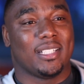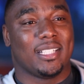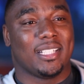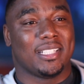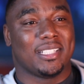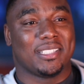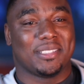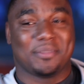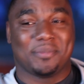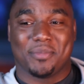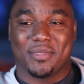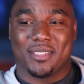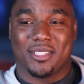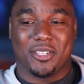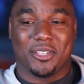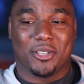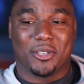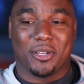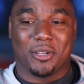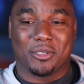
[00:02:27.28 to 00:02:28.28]
And you
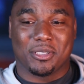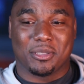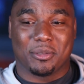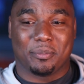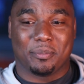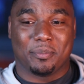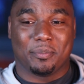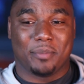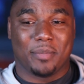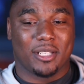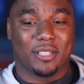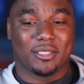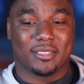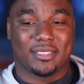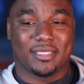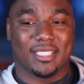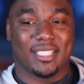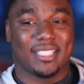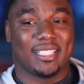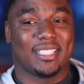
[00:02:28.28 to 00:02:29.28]
know, that was a bigger
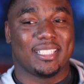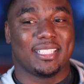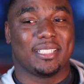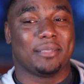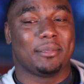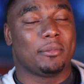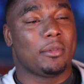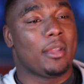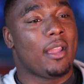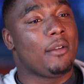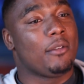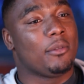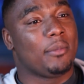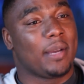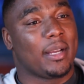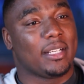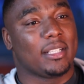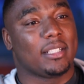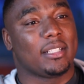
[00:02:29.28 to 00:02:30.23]
city, and everybody